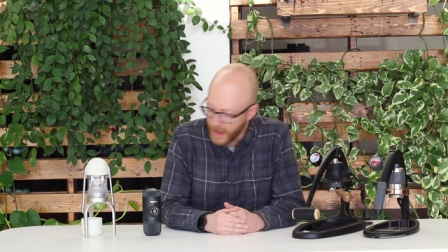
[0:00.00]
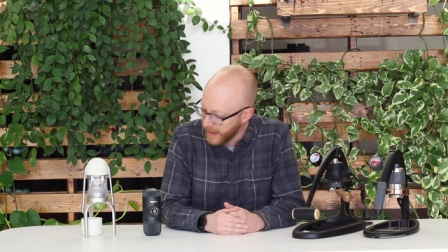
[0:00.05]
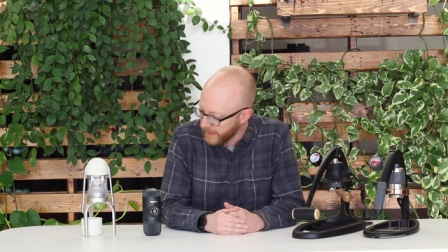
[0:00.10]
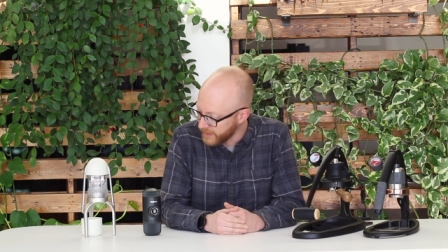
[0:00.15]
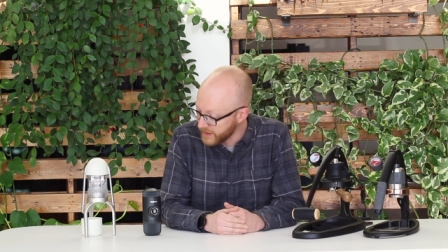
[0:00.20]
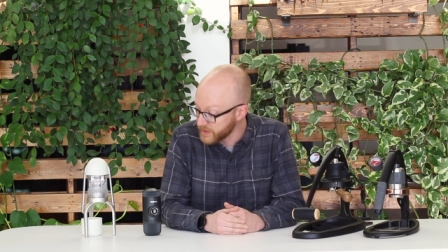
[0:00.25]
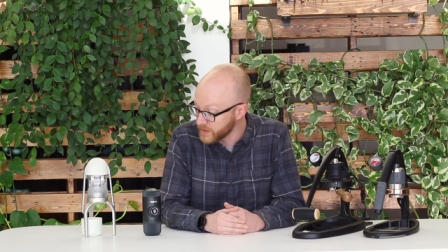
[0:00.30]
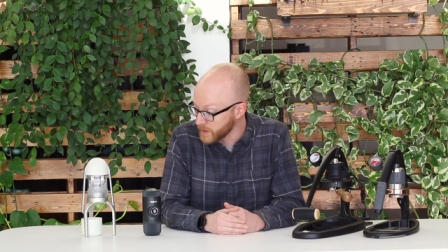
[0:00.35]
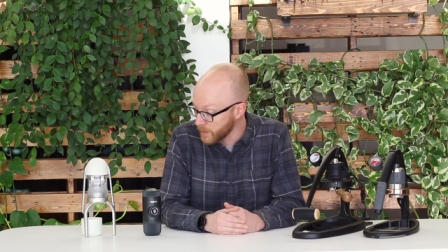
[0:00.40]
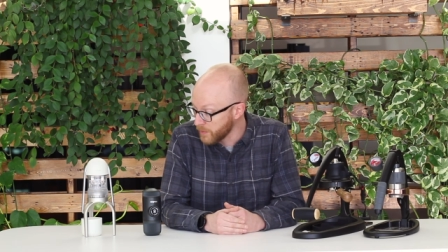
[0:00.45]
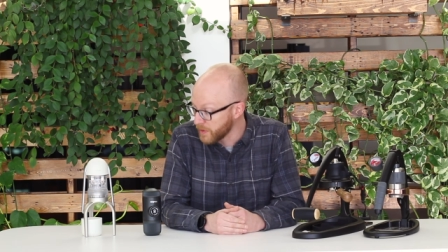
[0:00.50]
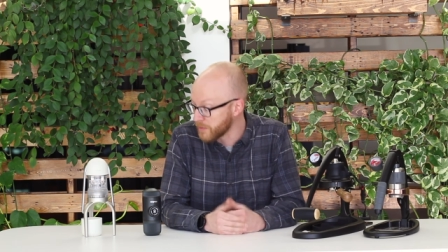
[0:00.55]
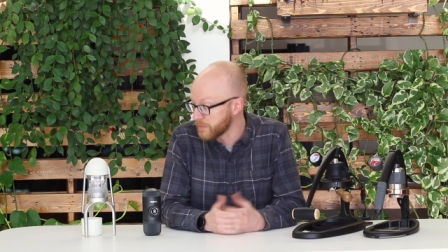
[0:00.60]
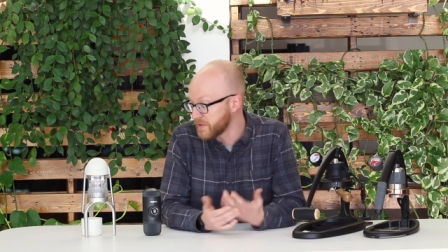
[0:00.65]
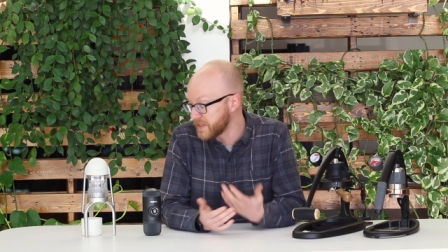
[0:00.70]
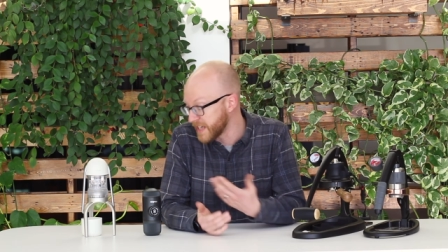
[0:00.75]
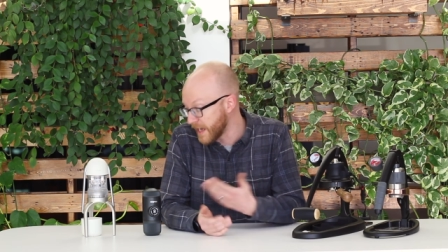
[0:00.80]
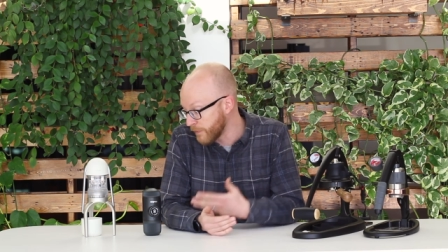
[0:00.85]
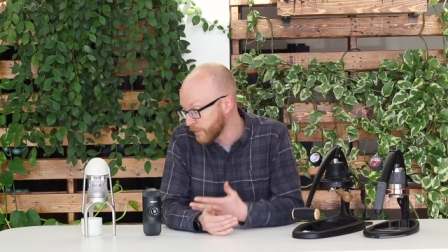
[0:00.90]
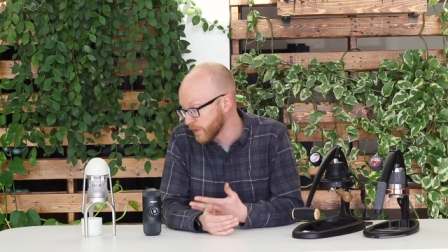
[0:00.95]
And then some of
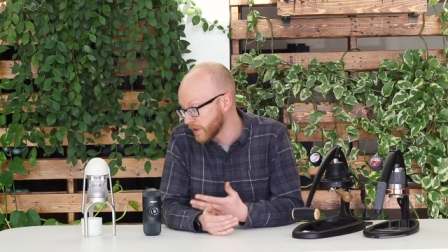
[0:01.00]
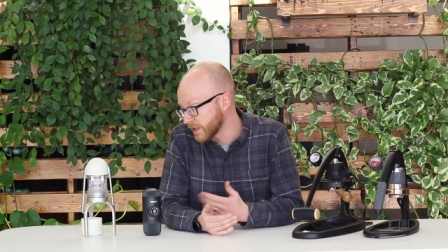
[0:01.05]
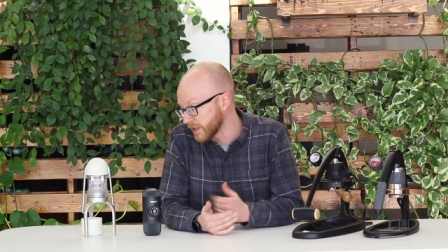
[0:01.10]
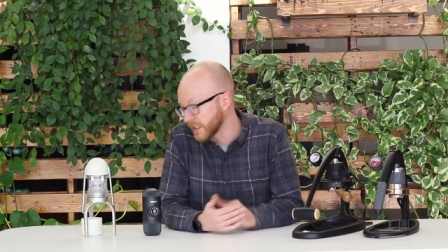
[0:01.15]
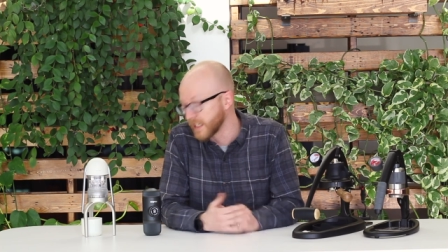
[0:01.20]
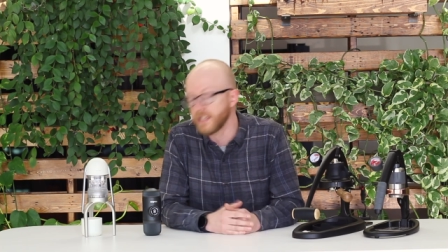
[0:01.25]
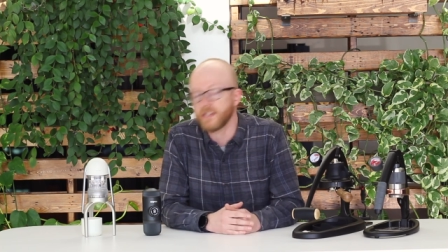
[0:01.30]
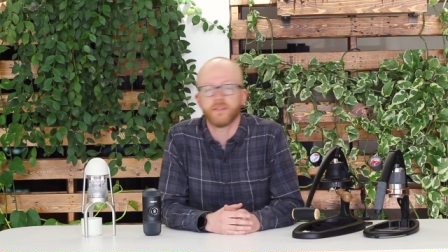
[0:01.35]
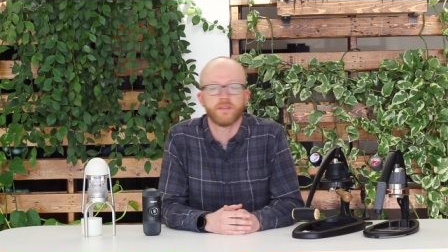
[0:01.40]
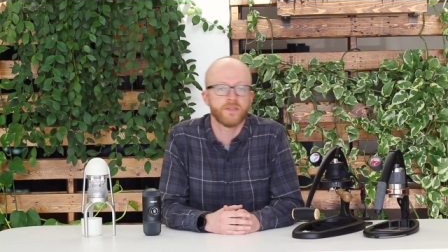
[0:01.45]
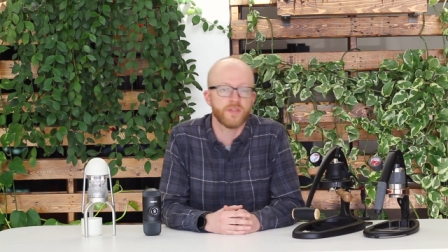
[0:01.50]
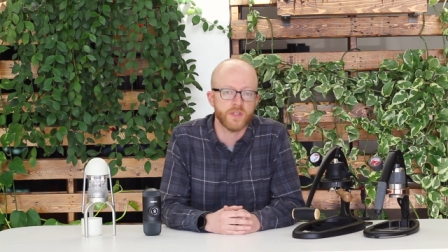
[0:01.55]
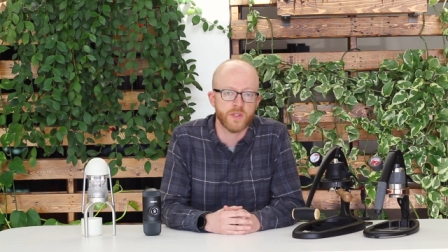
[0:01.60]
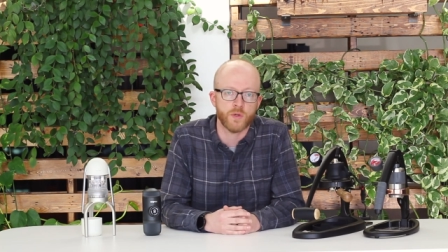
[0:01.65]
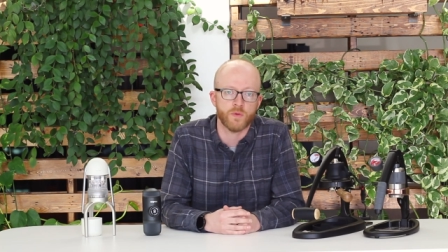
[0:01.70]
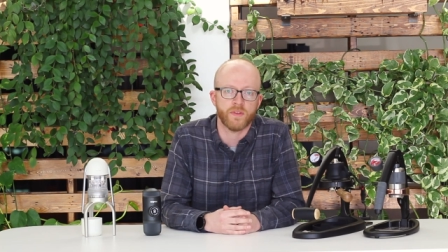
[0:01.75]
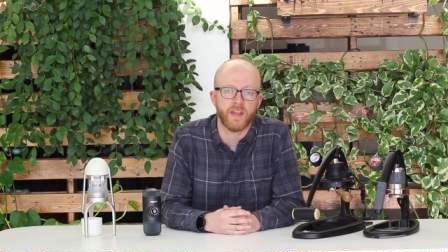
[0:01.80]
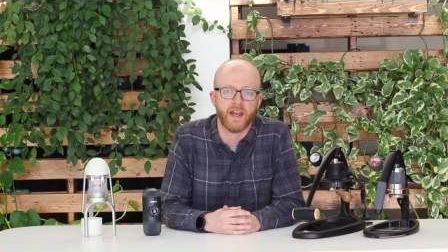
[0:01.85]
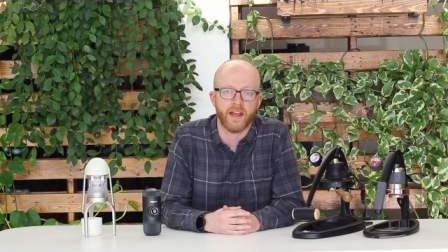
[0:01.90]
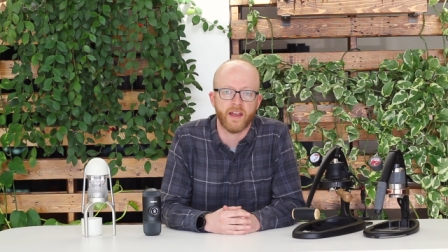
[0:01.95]
them definitely
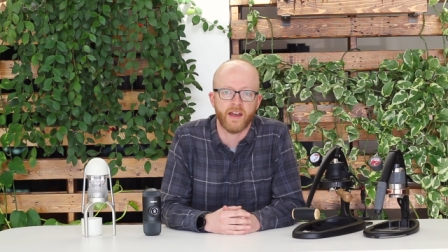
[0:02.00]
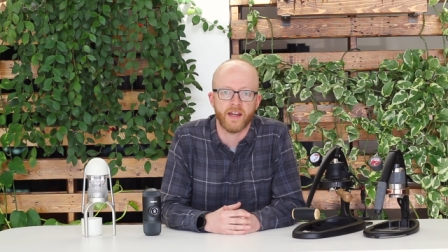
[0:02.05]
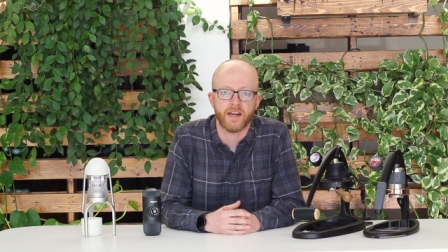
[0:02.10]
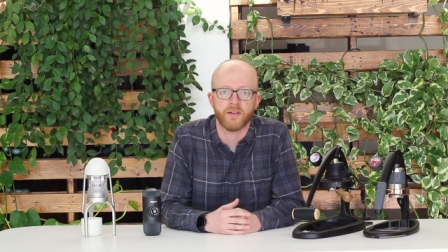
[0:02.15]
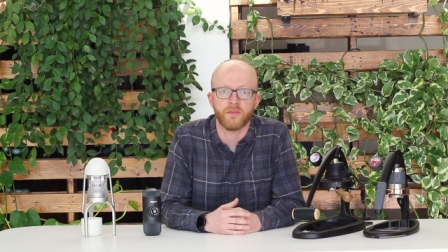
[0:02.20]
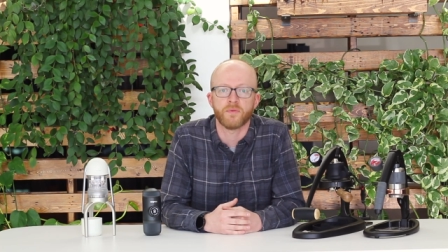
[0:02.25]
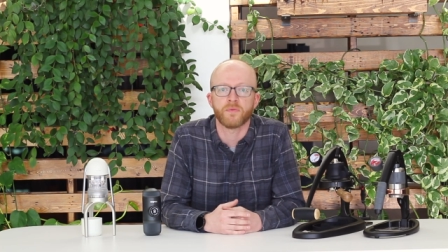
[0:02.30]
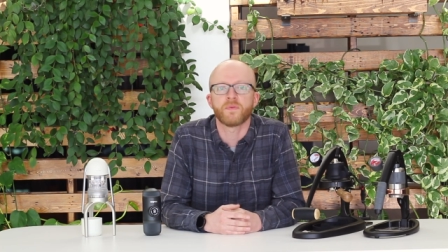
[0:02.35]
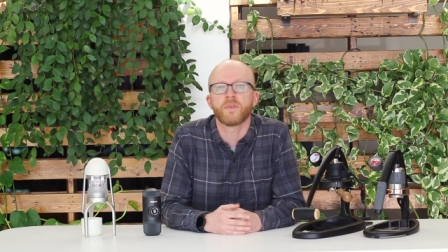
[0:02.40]
suit that kind of